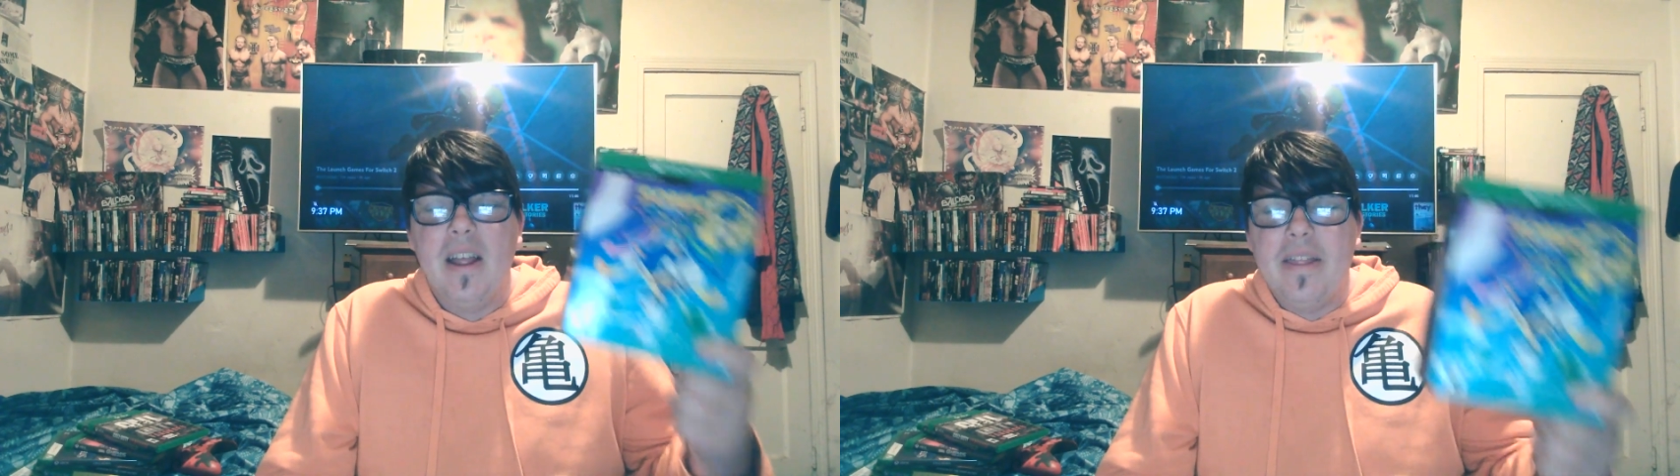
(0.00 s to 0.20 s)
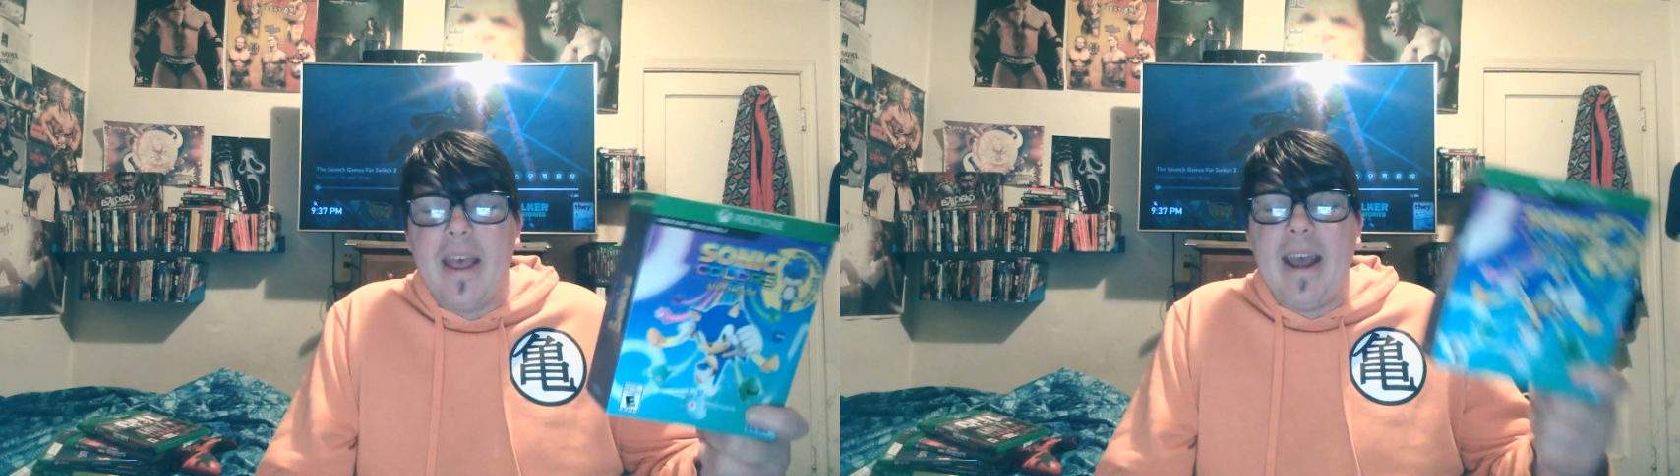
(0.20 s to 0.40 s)

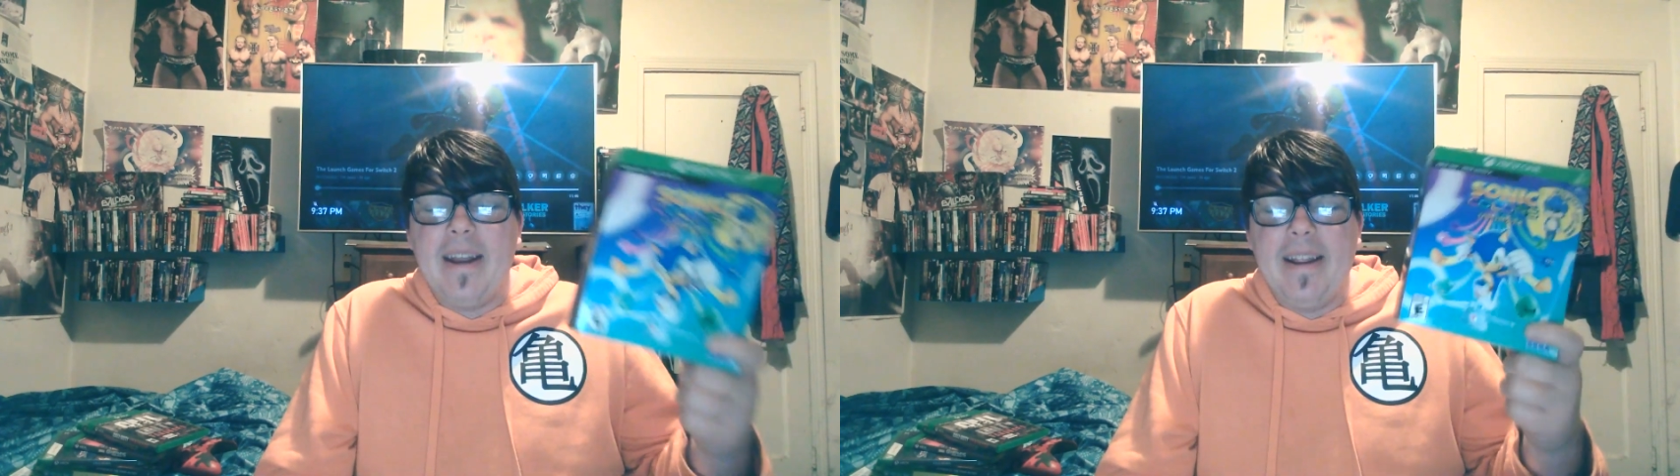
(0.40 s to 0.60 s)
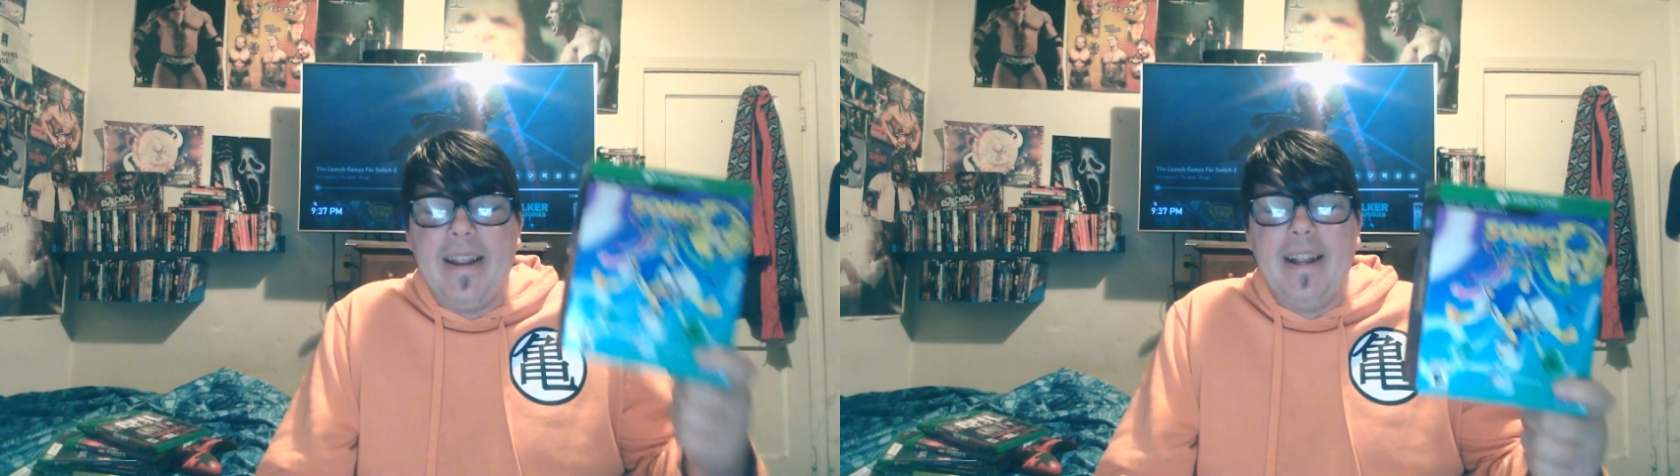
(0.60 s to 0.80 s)
that
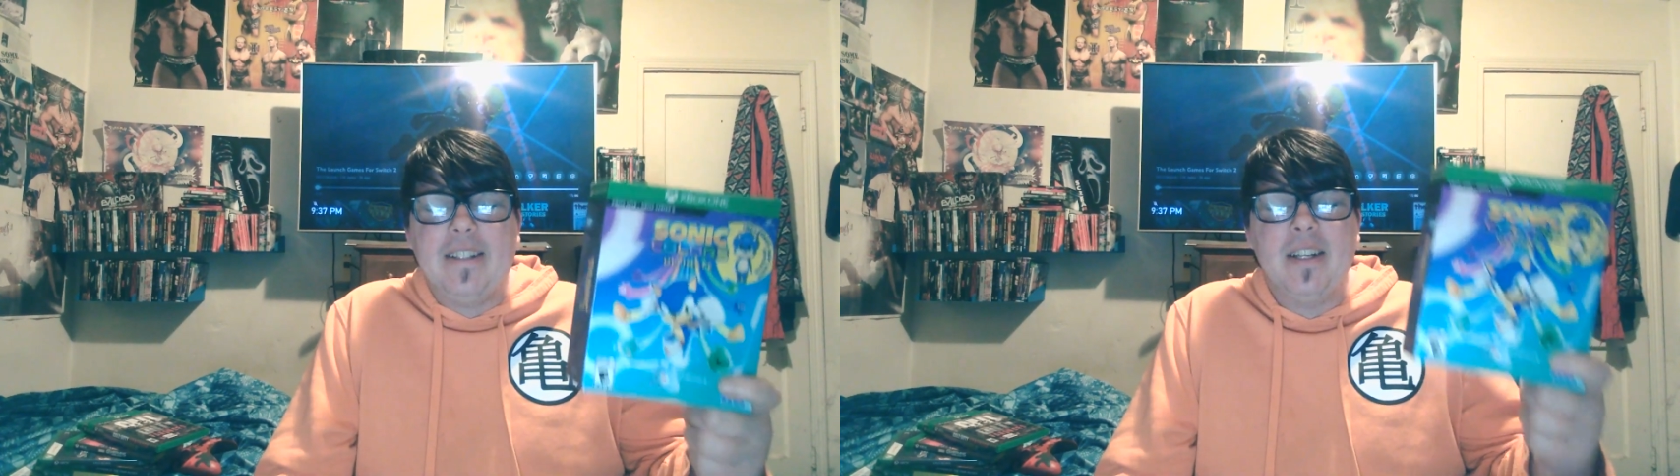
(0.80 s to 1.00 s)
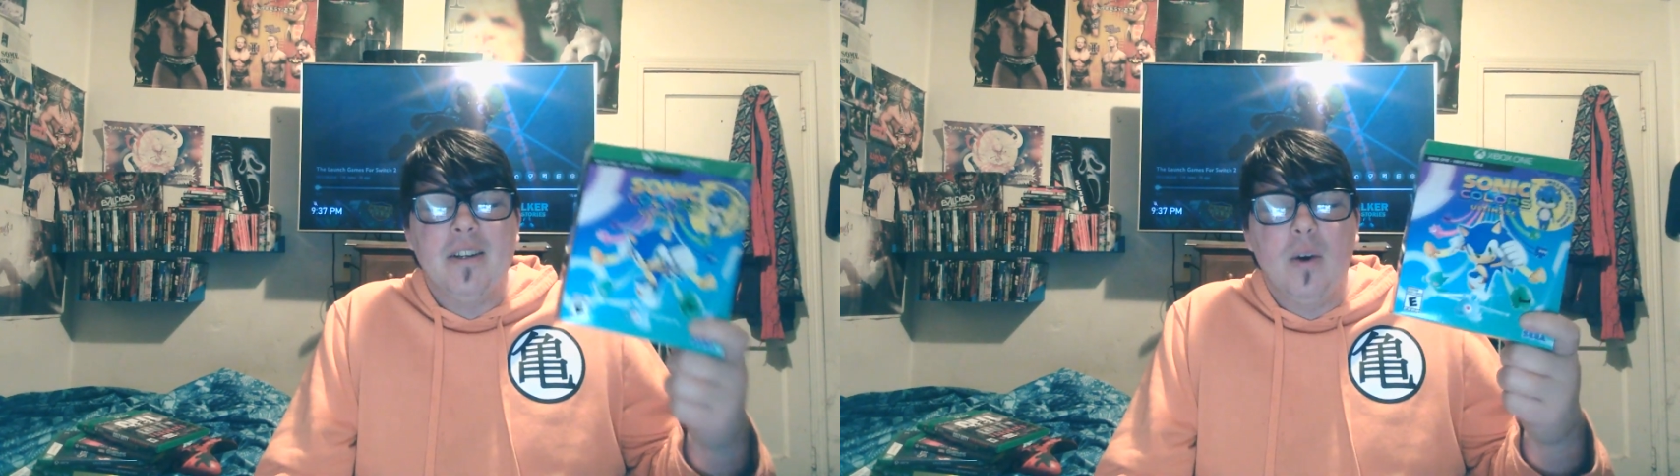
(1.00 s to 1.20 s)

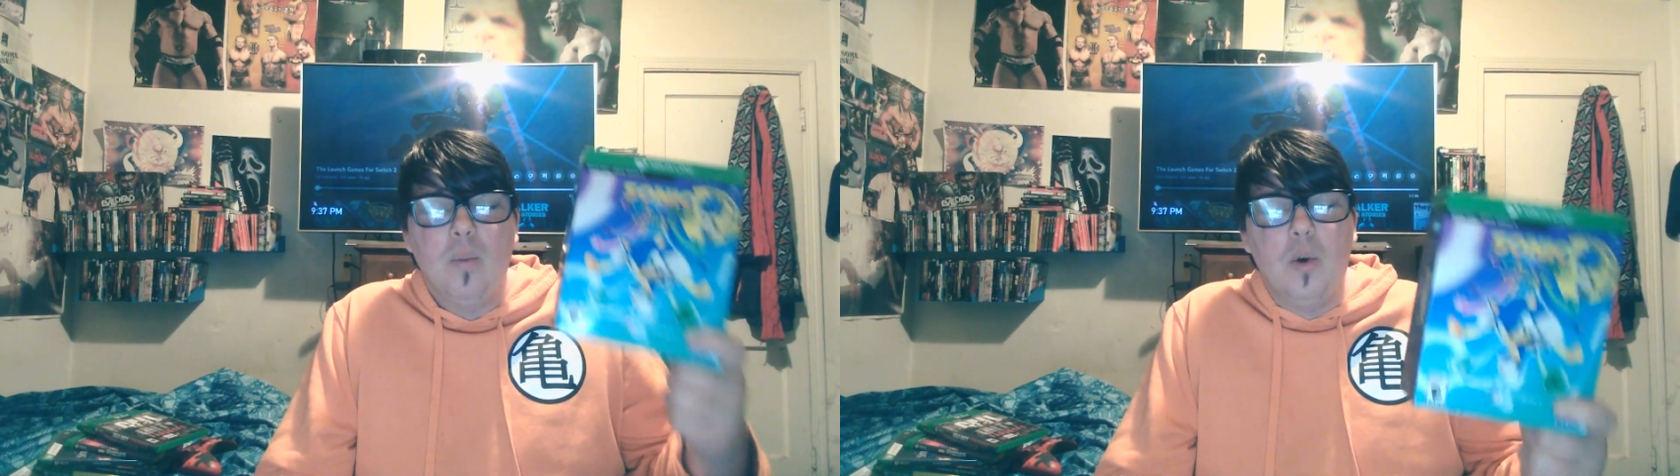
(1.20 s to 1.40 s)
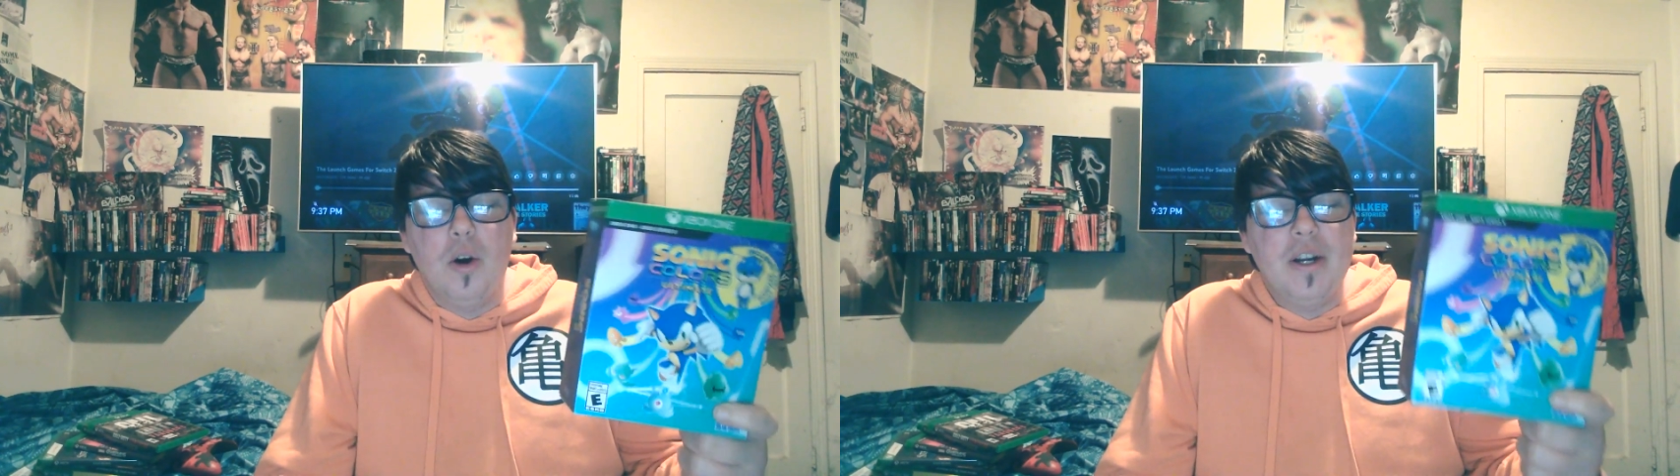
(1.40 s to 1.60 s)
it
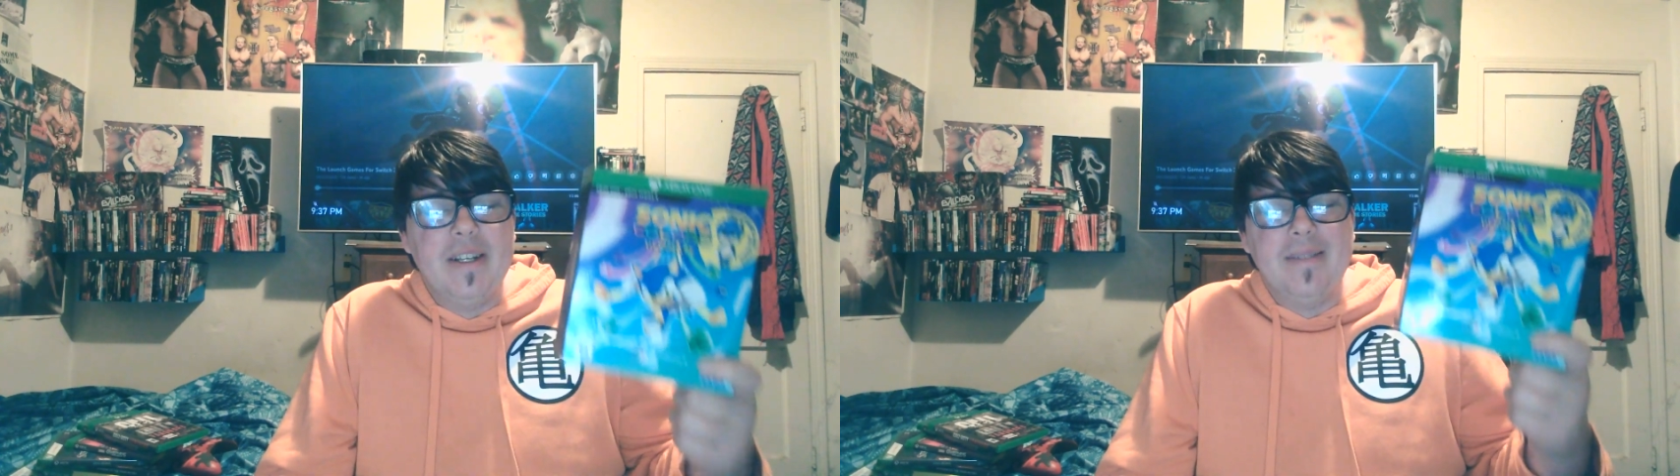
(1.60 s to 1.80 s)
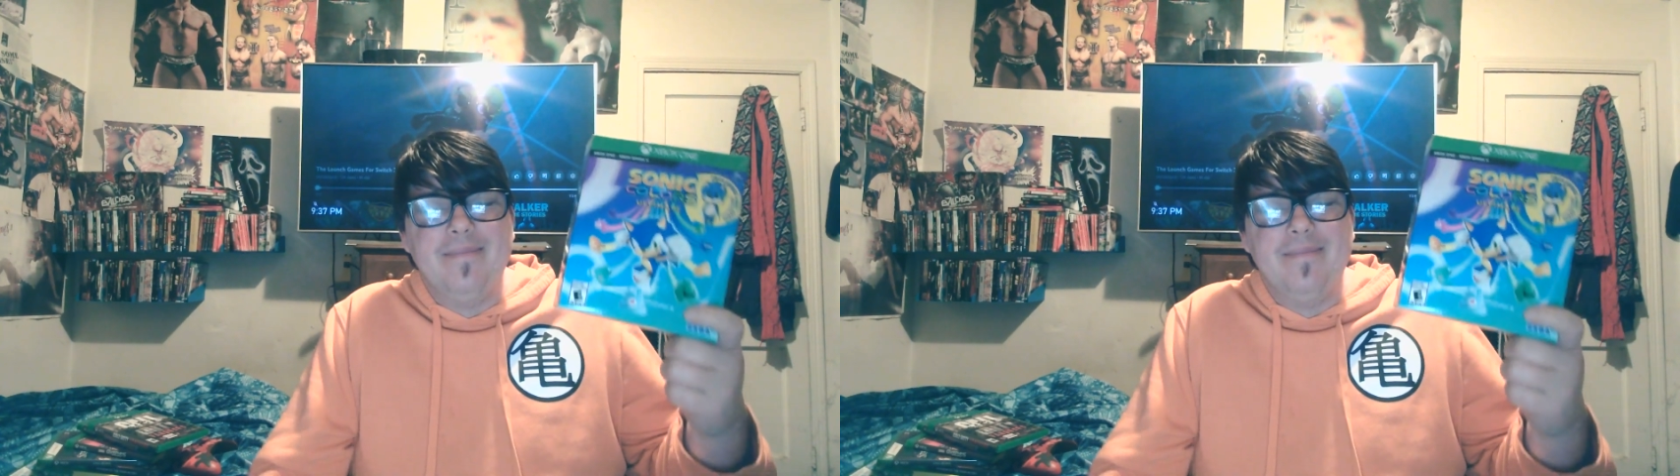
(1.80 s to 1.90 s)
would.